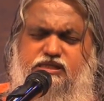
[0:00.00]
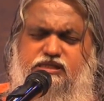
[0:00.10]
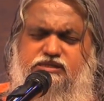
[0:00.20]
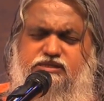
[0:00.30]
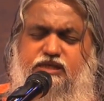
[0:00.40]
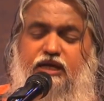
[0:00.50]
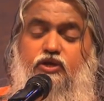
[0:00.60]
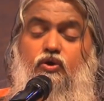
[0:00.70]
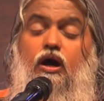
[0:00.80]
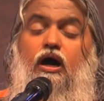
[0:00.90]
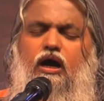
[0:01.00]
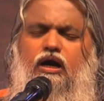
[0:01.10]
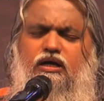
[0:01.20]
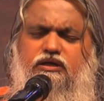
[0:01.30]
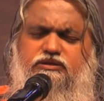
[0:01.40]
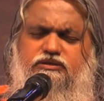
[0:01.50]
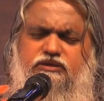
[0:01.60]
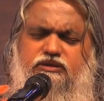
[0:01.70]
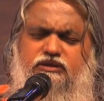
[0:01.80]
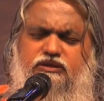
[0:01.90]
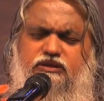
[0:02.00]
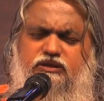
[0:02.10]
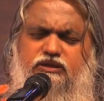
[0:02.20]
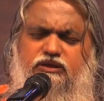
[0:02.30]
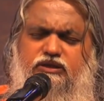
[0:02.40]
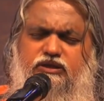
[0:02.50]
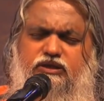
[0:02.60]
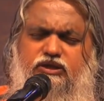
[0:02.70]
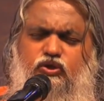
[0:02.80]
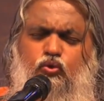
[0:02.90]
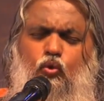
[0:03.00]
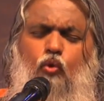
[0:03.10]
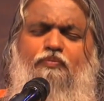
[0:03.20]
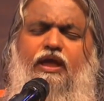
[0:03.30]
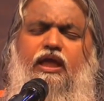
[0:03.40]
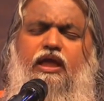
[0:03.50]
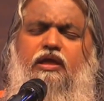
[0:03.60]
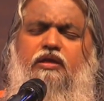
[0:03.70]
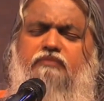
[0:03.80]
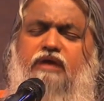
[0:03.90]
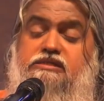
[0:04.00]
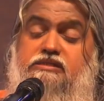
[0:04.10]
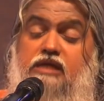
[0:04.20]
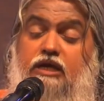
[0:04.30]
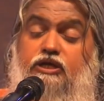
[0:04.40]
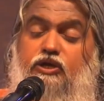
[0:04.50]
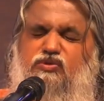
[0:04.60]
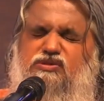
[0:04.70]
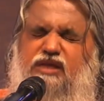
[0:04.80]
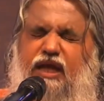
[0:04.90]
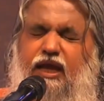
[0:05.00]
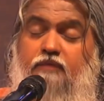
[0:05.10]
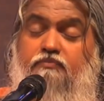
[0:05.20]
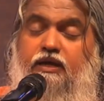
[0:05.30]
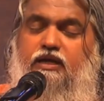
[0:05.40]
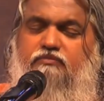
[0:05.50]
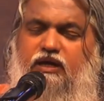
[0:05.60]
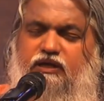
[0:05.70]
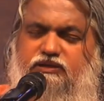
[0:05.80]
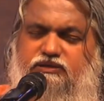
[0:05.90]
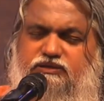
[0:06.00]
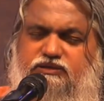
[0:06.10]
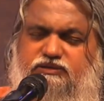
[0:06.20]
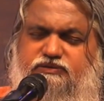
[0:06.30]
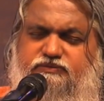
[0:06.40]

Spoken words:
Set your heart to obey my statutes and my commands.